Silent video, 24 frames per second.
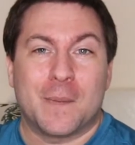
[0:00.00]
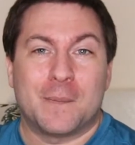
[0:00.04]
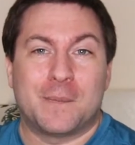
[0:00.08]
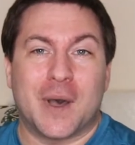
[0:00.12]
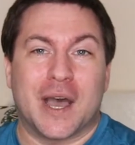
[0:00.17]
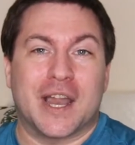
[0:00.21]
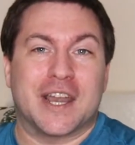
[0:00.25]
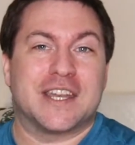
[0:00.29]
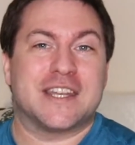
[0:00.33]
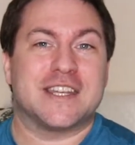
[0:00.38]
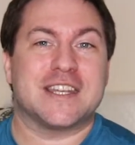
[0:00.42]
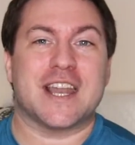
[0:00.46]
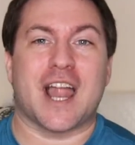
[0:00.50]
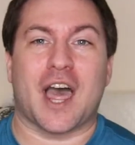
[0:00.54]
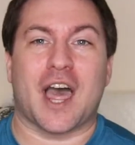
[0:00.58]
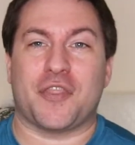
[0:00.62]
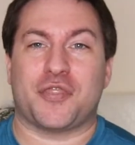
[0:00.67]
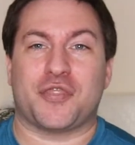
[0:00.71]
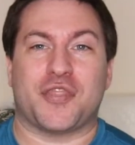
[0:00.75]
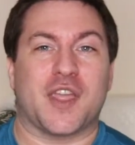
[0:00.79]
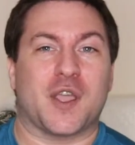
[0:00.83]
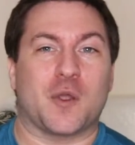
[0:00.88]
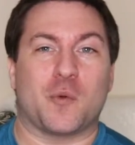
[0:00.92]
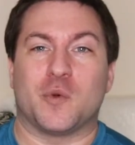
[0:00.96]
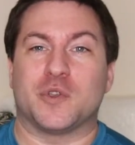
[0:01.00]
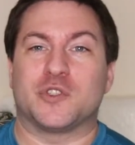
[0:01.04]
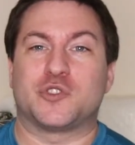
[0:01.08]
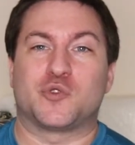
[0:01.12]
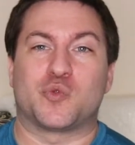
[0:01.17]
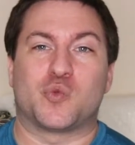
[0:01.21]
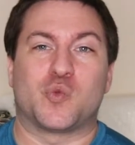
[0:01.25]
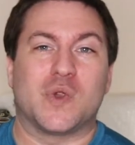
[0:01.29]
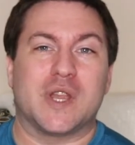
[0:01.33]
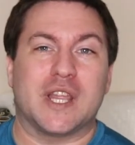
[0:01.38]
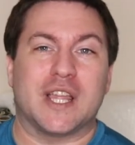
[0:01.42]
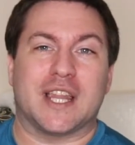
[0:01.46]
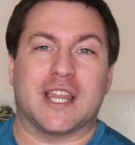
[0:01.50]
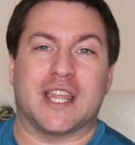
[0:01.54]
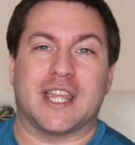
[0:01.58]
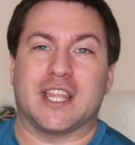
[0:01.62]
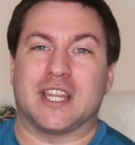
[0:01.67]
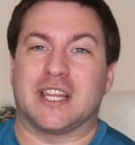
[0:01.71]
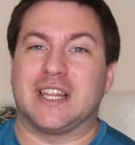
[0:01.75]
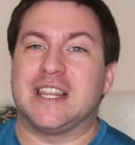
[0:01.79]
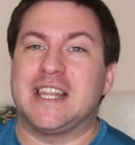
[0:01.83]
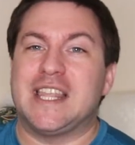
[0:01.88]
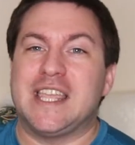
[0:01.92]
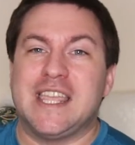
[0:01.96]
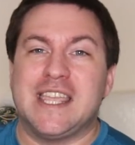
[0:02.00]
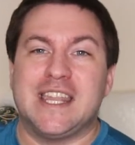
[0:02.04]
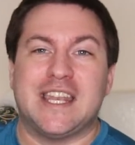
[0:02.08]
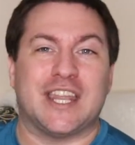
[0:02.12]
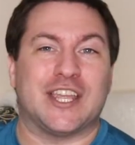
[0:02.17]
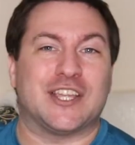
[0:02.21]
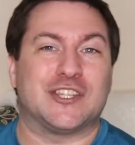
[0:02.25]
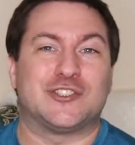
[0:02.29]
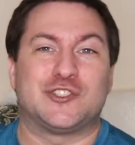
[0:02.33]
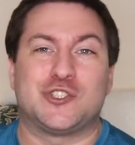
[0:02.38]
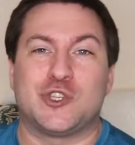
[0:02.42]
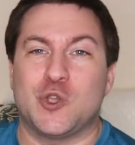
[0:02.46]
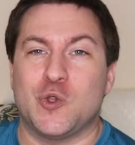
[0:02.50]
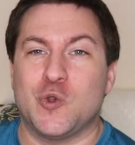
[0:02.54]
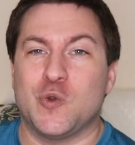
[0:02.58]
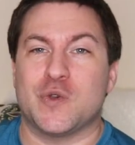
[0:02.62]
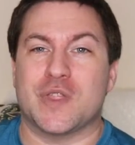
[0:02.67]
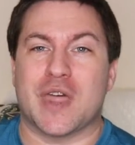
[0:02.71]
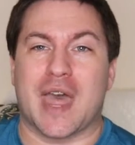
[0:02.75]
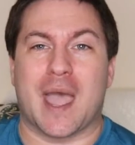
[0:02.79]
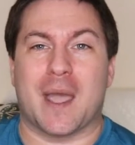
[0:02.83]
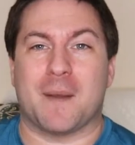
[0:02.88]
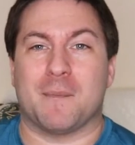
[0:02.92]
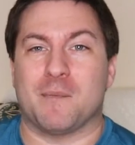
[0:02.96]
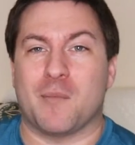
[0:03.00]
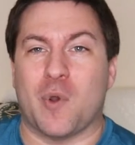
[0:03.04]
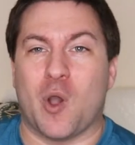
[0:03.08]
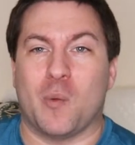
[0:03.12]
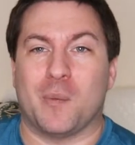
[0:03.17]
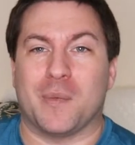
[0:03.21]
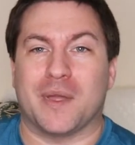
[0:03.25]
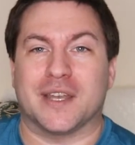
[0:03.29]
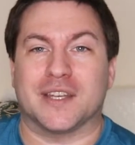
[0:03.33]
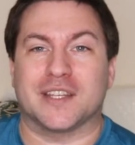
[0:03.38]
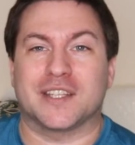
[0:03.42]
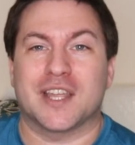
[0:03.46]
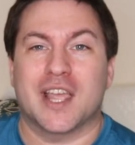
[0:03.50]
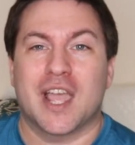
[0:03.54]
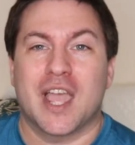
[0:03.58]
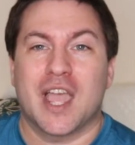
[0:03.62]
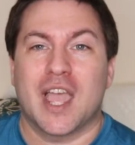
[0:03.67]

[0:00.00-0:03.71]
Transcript: but nothing was really leading to that moment.